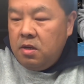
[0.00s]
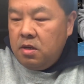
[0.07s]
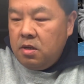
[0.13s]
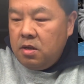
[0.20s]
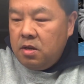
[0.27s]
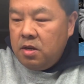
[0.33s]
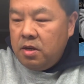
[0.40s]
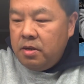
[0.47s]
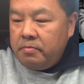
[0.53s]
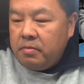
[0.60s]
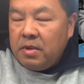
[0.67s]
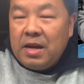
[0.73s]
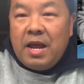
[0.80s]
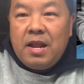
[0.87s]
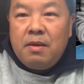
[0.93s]

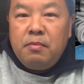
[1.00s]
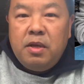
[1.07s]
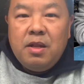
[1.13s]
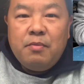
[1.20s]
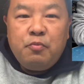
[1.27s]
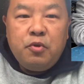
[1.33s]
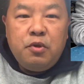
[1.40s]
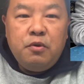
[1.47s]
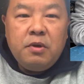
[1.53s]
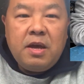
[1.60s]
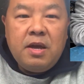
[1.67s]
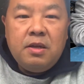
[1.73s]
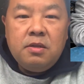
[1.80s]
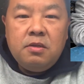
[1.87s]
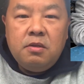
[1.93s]
Glad I meet up with you
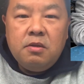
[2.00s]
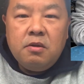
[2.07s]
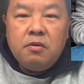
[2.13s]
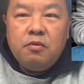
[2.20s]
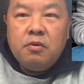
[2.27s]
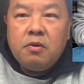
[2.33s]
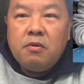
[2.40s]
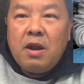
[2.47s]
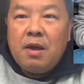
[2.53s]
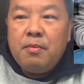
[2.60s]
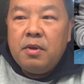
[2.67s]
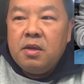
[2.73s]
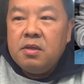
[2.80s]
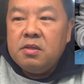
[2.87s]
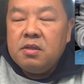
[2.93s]
guys, you know,
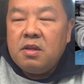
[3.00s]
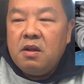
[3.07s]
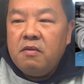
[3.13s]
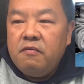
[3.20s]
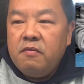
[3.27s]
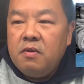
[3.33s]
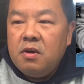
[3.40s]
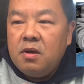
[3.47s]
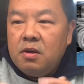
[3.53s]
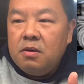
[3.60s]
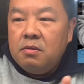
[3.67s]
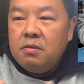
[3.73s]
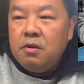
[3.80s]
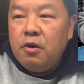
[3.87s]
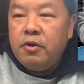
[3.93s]
crabbing and stuff.
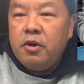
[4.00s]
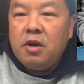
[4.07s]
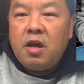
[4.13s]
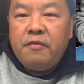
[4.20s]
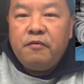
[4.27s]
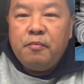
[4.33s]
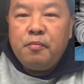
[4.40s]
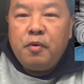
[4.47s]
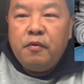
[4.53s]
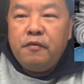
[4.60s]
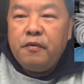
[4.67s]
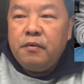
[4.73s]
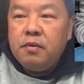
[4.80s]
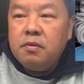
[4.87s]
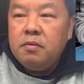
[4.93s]
Learn a lot from both
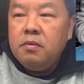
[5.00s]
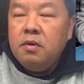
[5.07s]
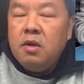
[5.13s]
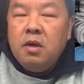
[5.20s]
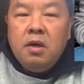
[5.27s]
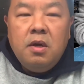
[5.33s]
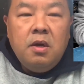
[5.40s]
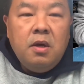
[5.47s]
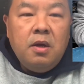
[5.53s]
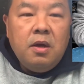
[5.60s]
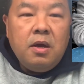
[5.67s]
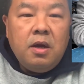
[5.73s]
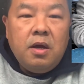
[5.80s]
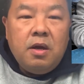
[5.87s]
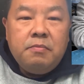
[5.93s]
of you.
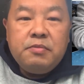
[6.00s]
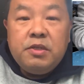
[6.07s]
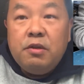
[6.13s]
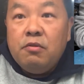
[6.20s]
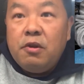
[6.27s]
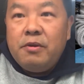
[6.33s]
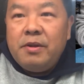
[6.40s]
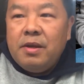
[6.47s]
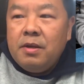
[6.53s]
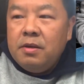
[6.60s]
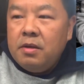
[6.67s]
Still learning.